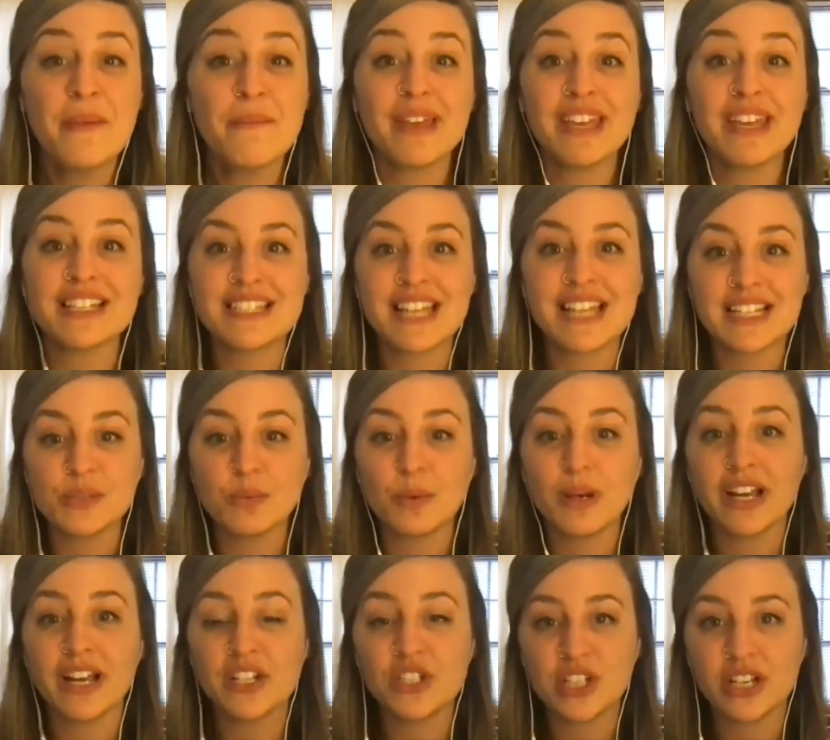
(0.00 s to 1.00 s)
because that's
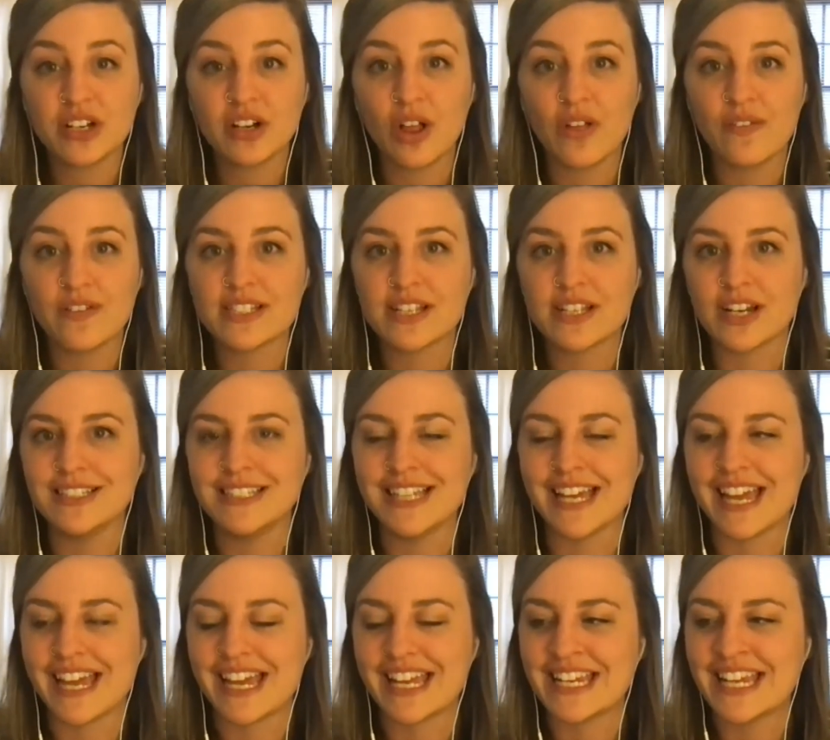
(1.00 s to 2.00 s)
where I share all this
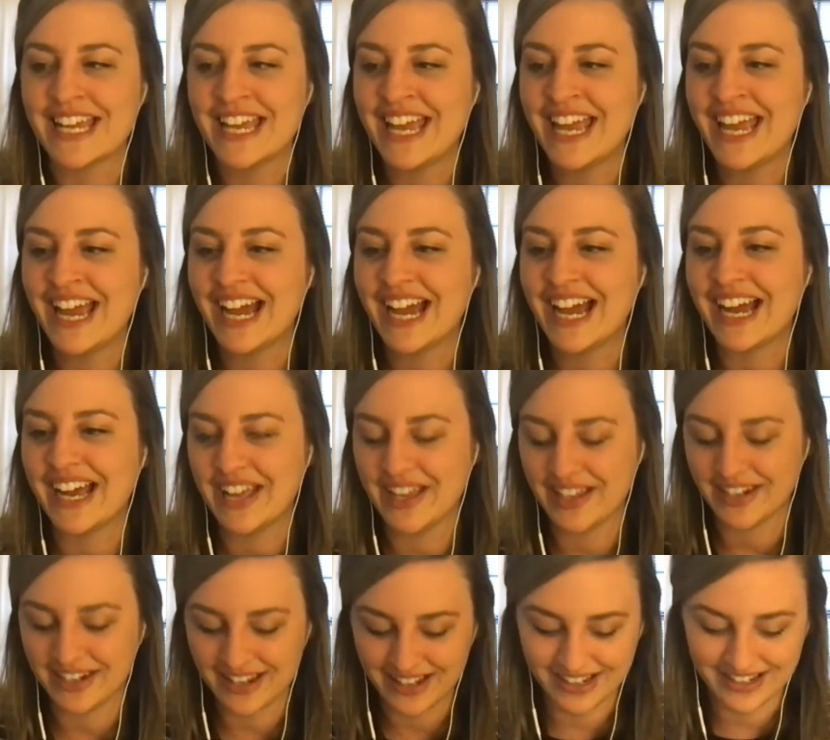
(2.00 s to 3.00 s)
content. And I
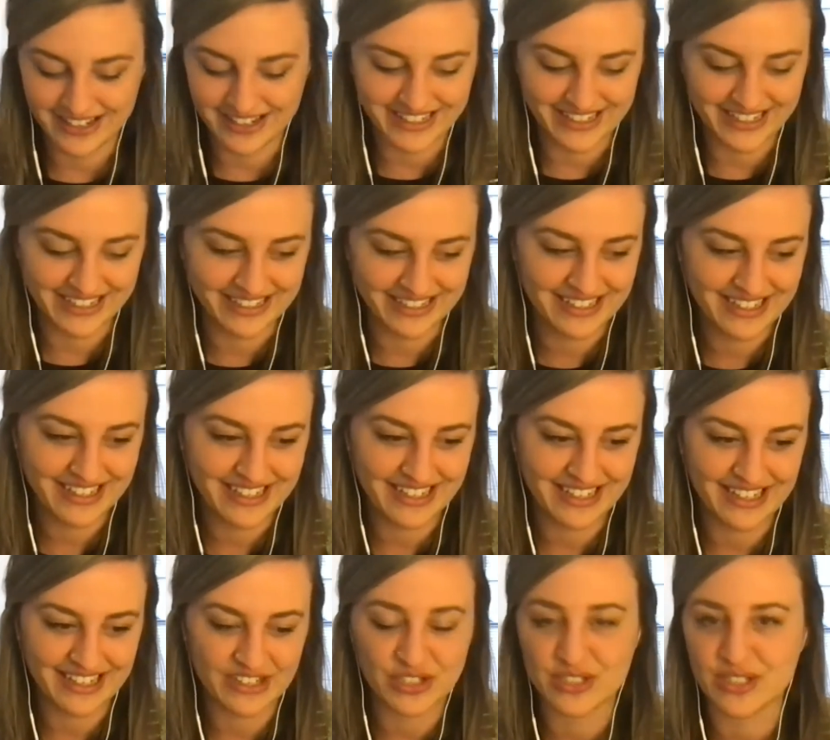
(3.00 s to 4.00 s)
had
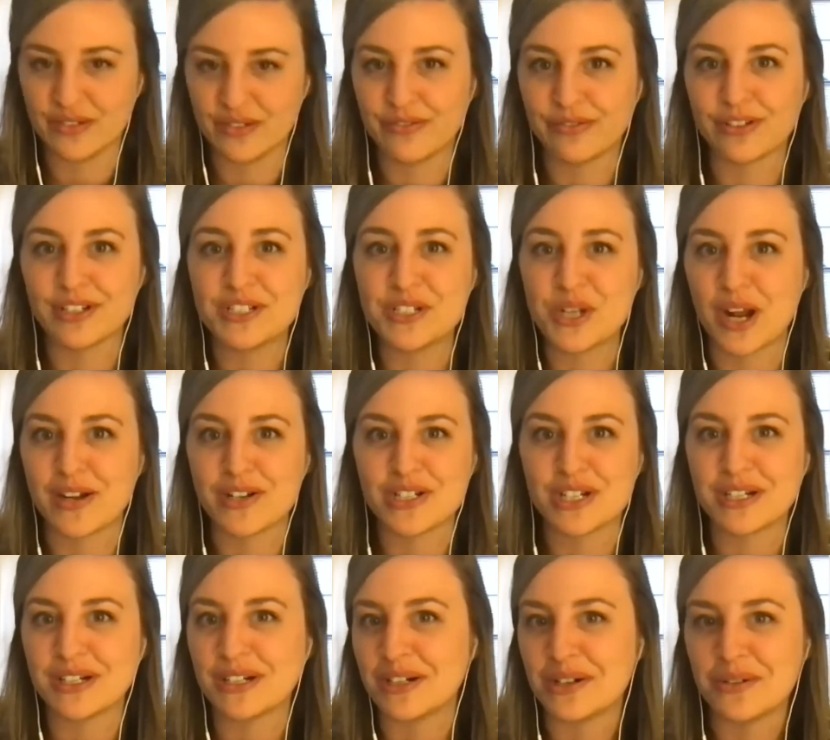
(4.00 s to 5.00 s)
uh, just a free strategy
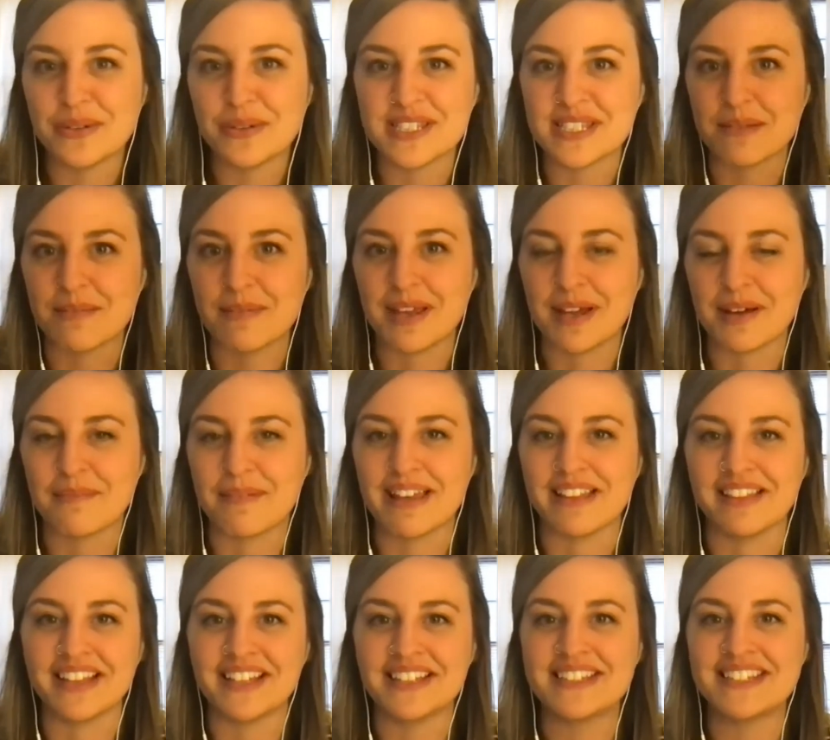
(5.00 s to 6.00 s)
call with somebody on my
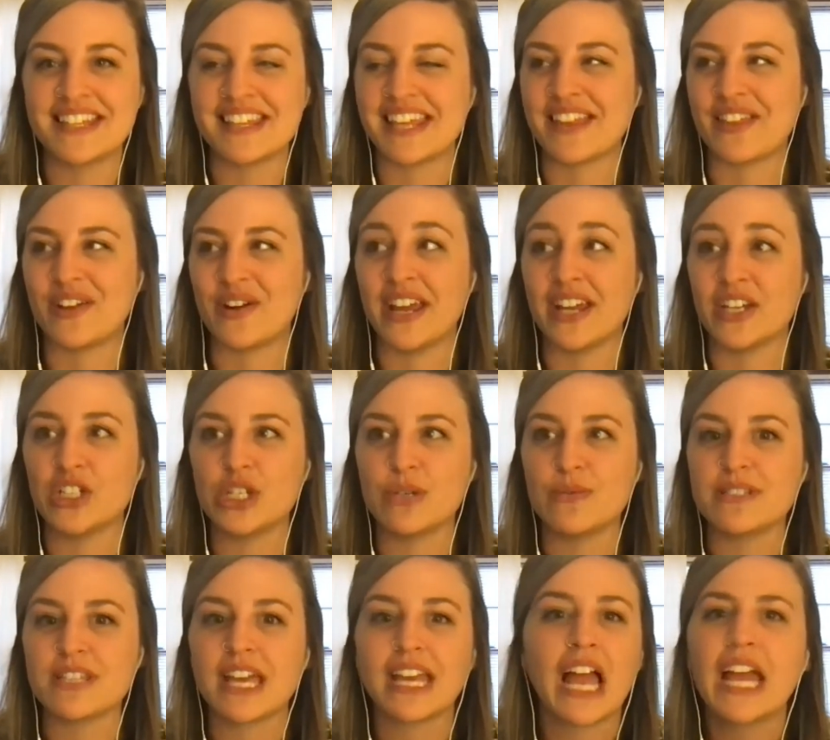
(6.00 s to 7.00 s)
list the other day, and she
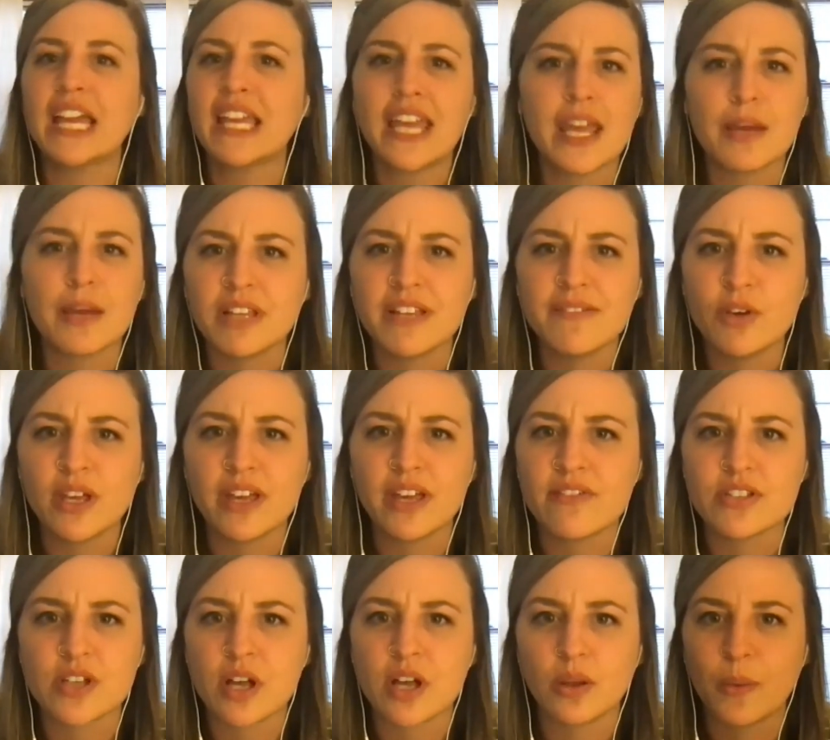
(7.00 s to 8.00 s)
was like, "I can't believe you give
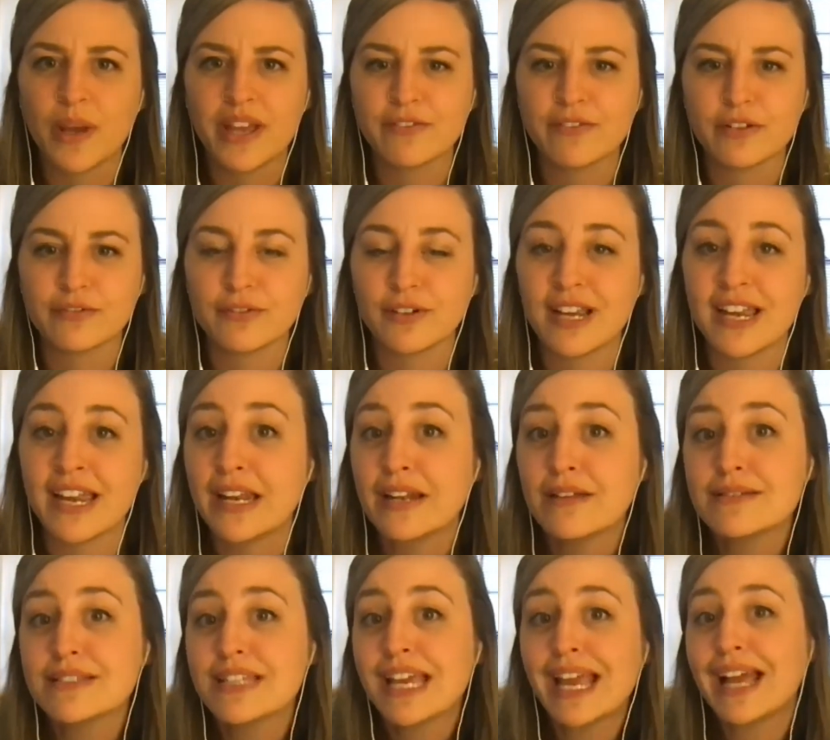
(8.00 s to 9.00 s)
this all away for free." And I
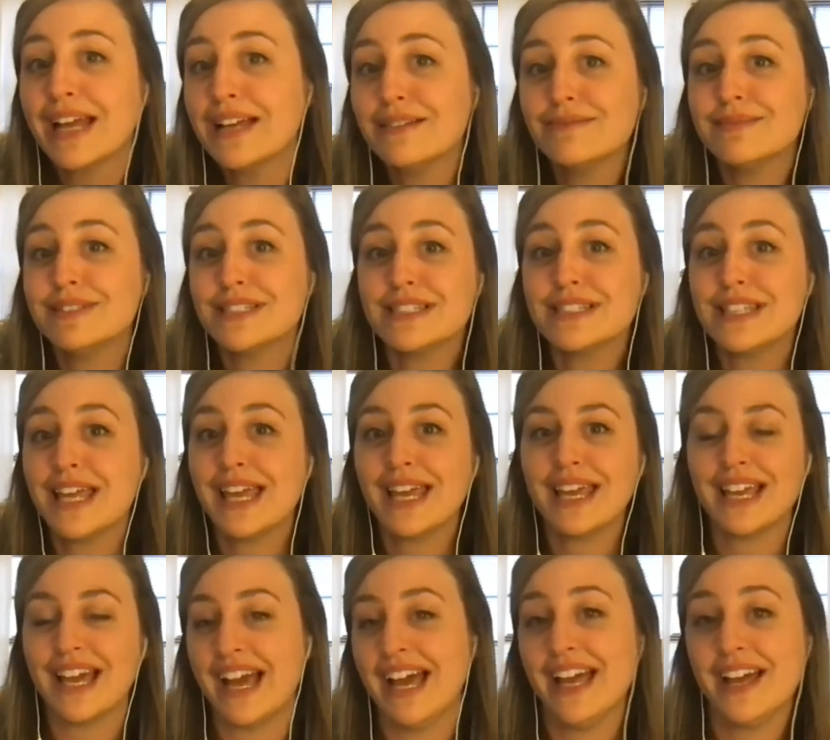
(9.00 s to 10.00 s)
was like, "I'm just like
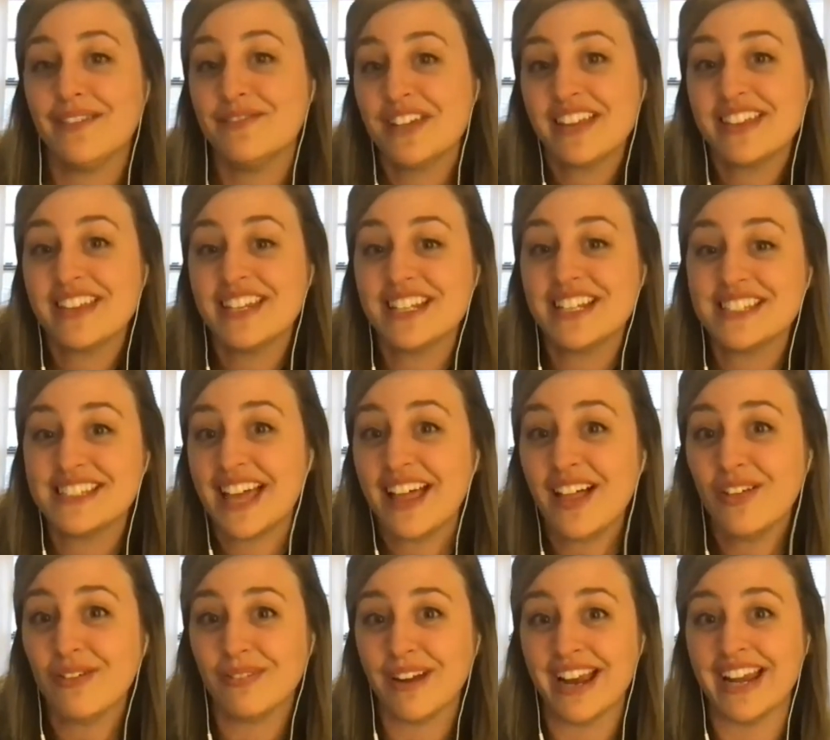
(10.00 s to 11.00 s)
I have nothing to
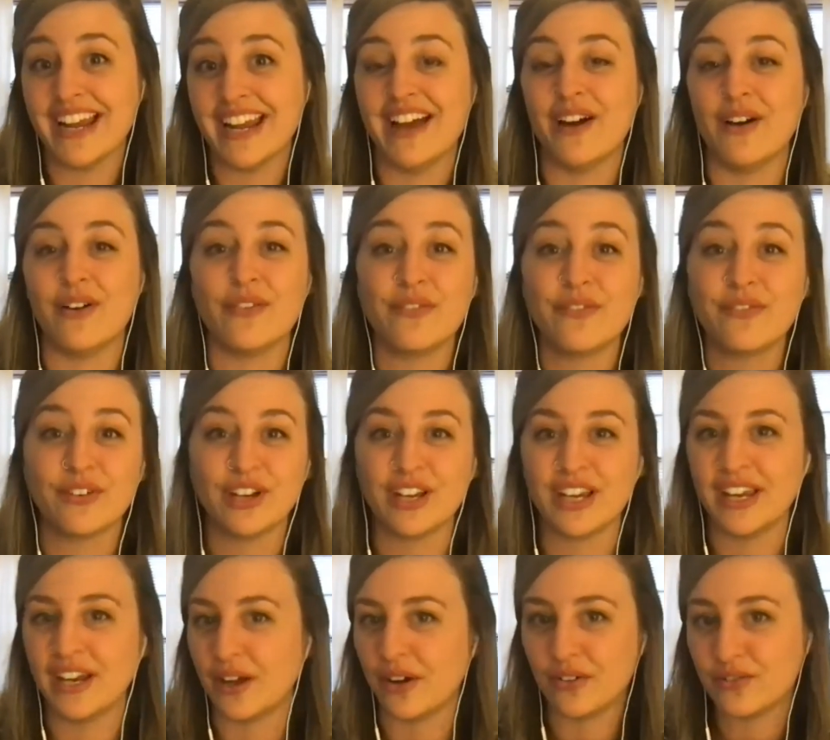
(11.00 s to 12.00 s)
sell right now for
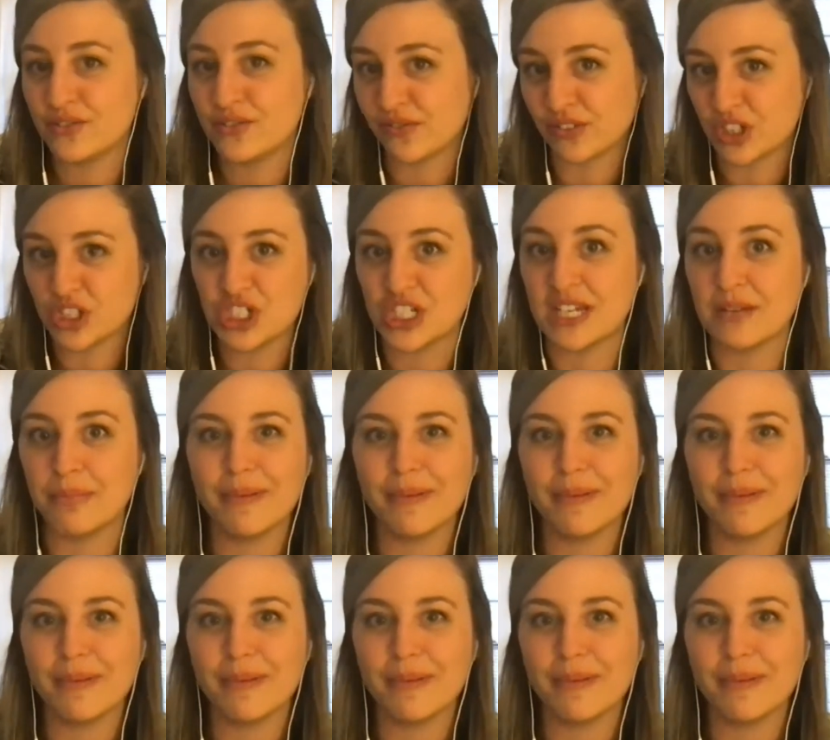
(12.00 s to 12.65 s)
you know for cheap,